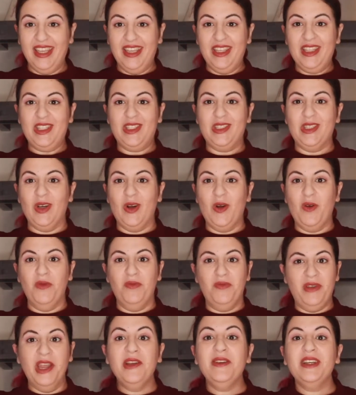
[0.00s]
so
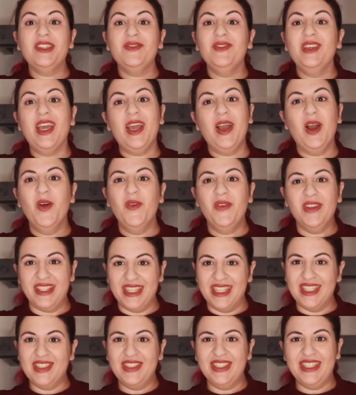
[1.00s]
bear with me, I hope it's
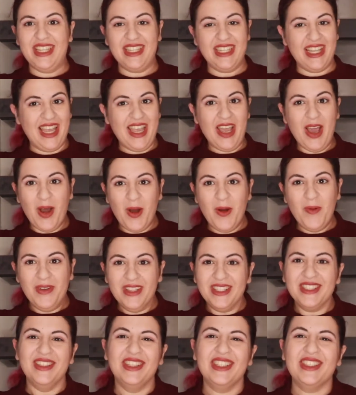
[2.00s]
as good as I hope
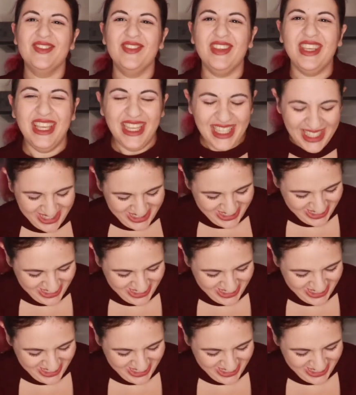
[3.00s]
it's going to be.